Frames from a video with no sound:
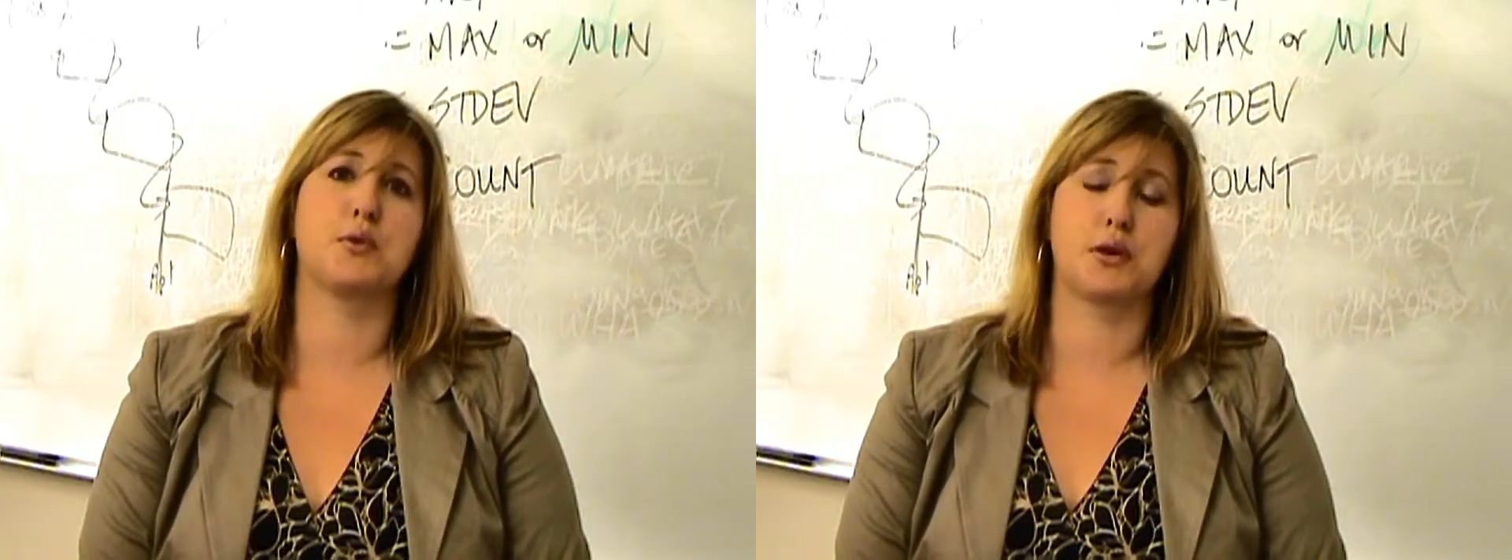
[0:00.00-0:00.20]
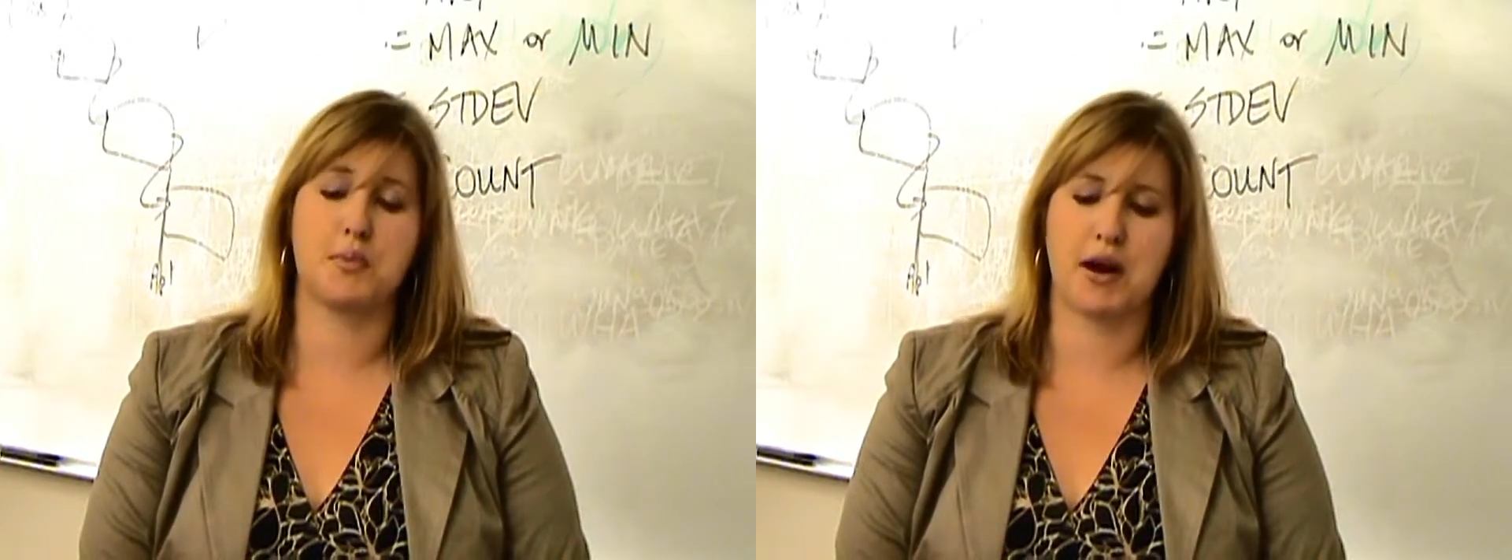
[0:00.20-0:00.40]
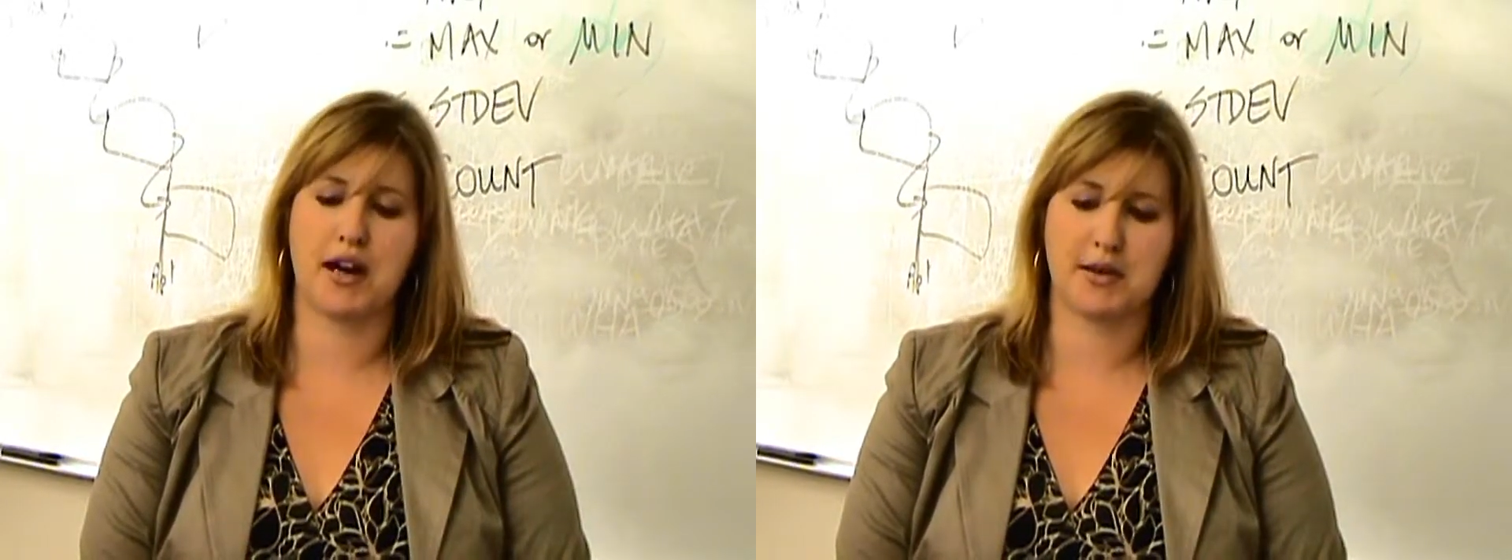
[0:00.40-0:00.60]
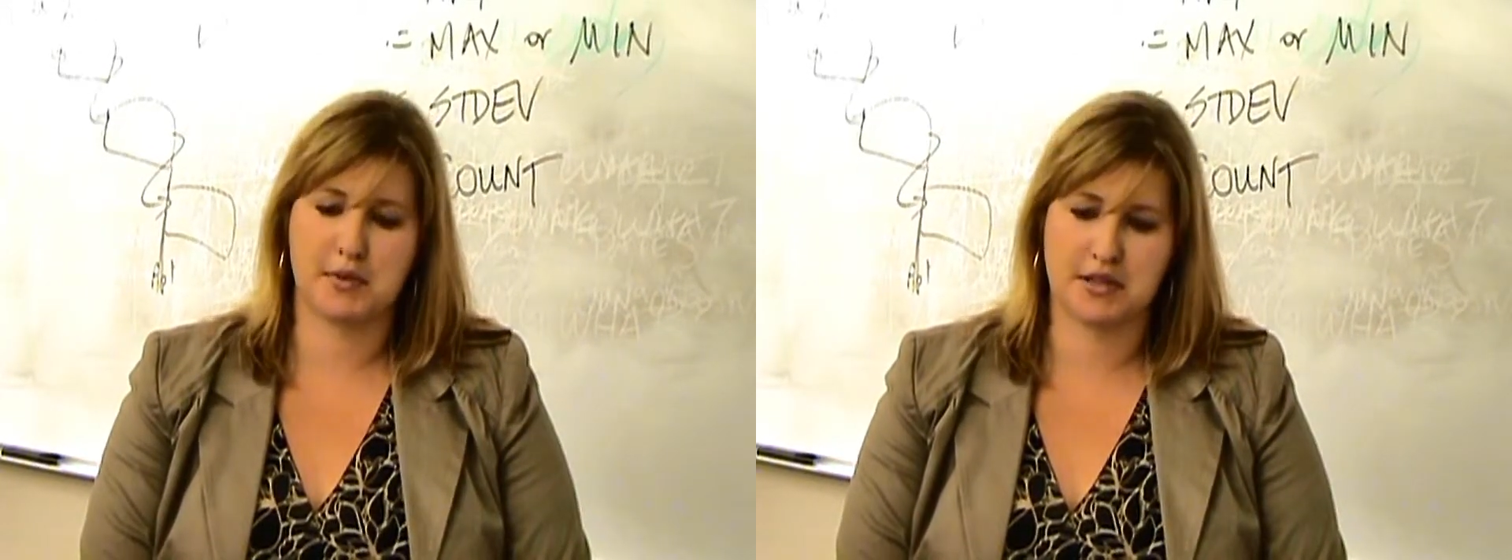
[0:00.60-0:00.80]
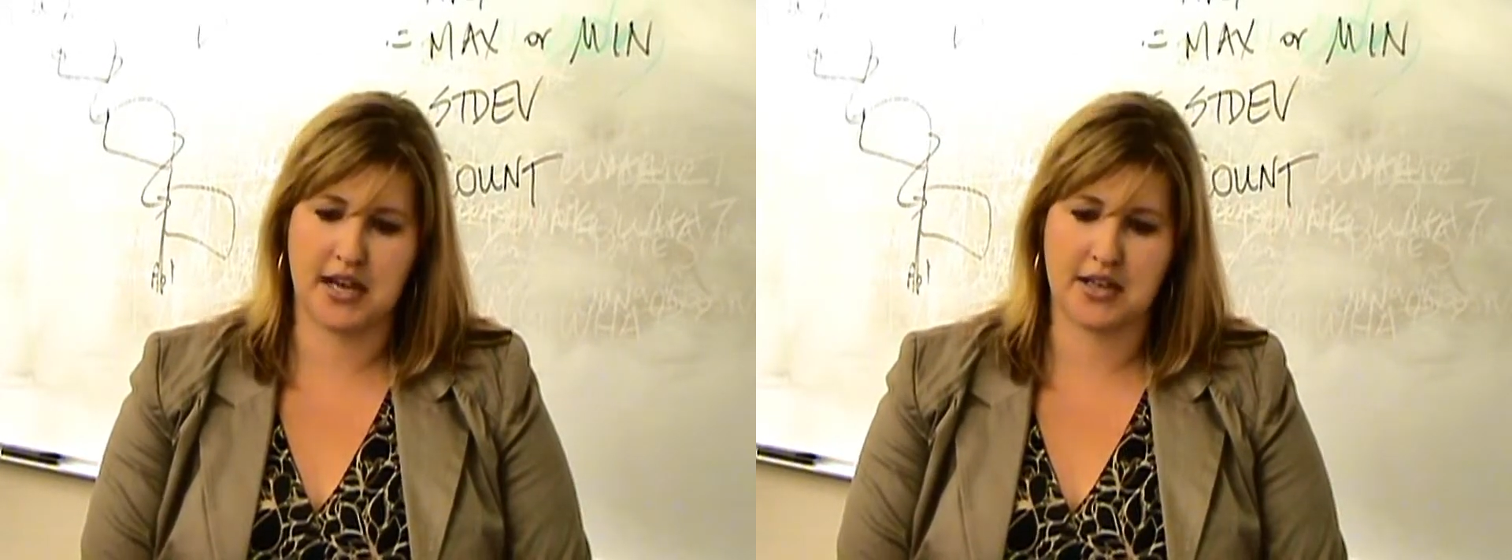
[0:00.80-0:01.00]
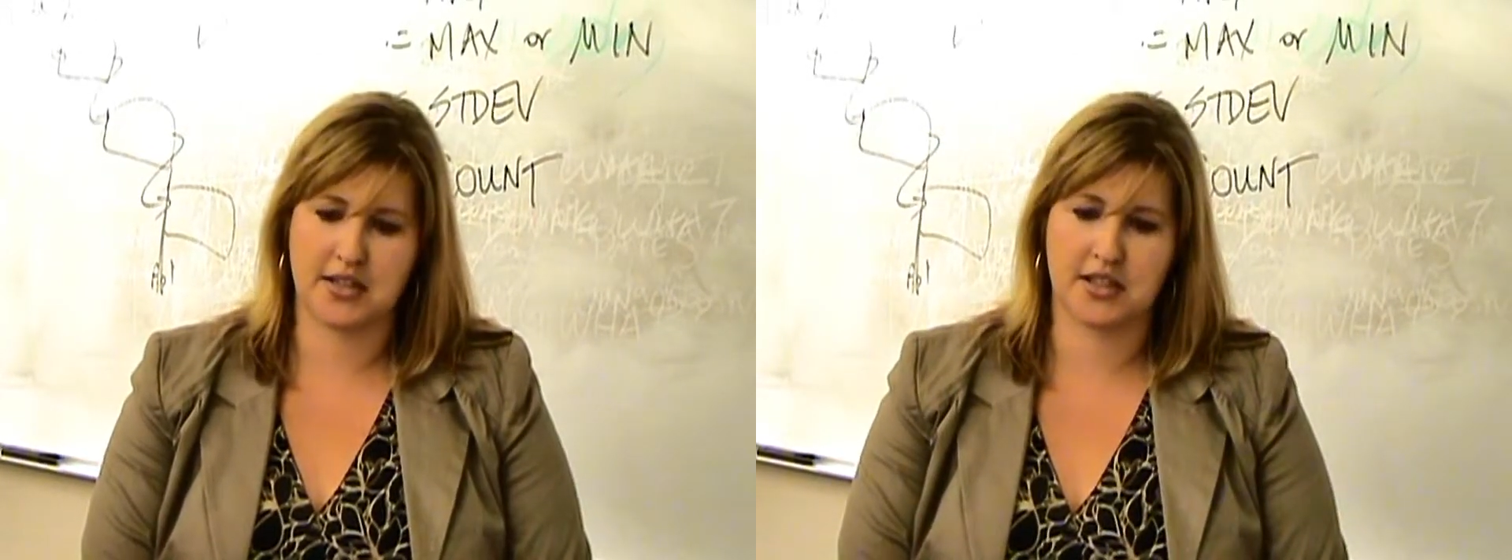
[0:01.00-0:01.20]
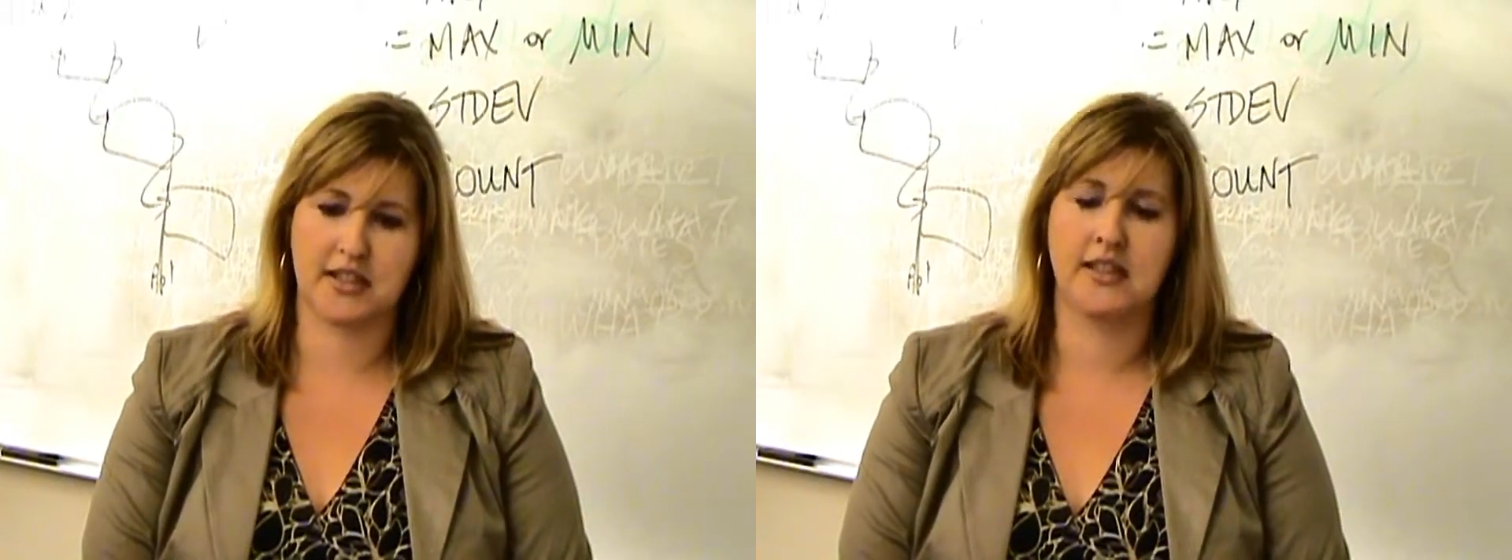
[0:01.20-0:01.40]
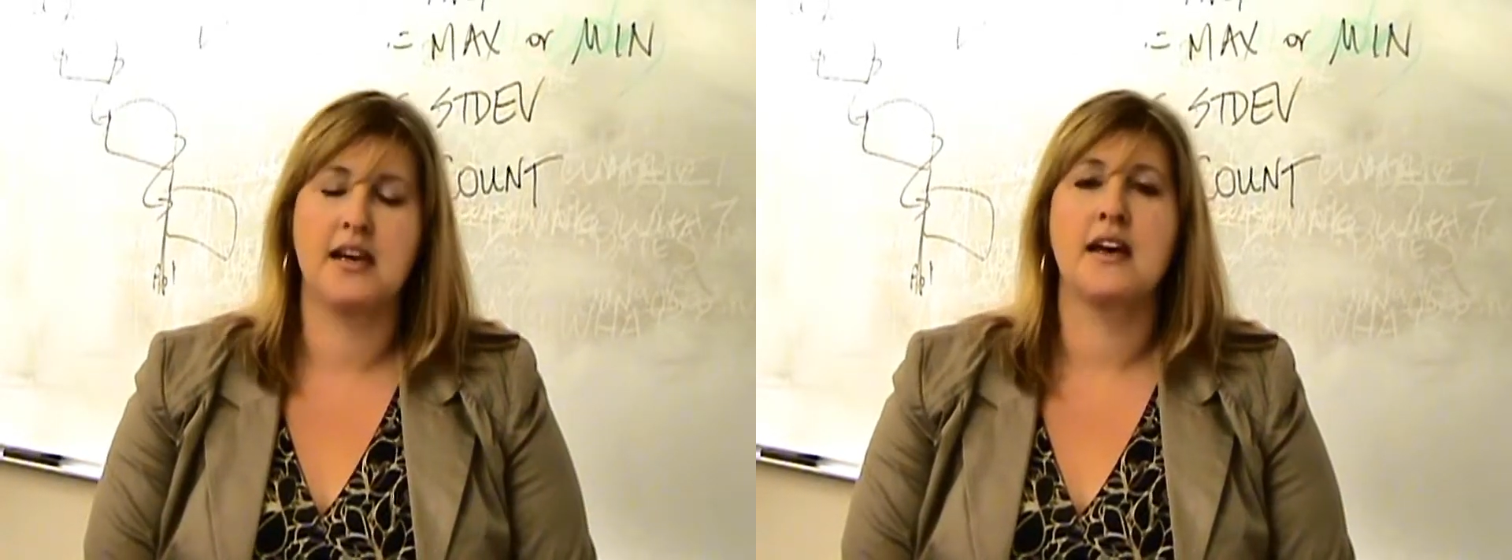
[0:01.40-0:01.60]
work product protection,